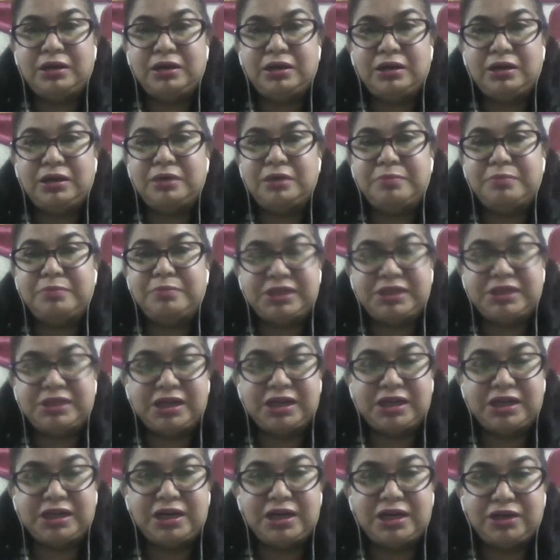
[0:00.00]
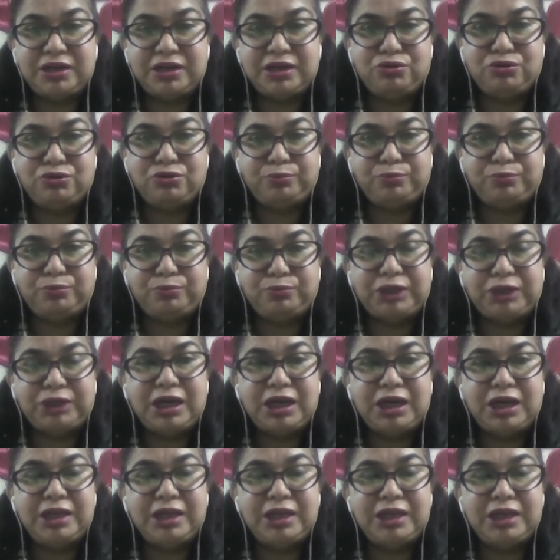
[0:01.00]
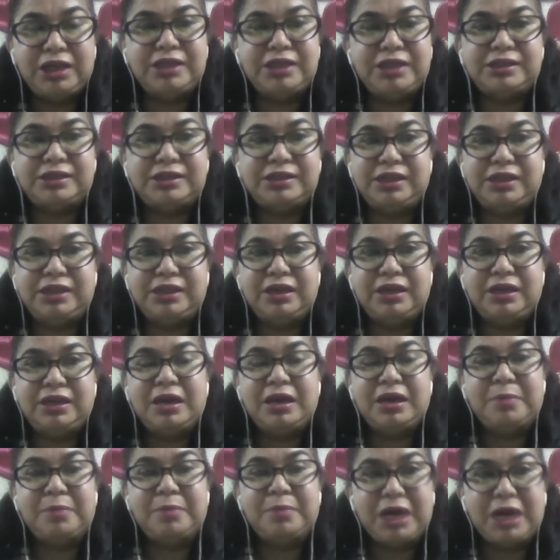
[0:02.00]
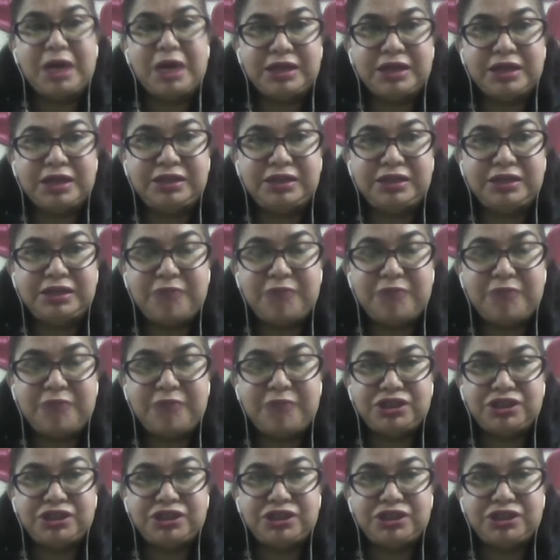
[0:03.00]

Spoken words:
Mr. Karan Gupta. He is the marketing manager,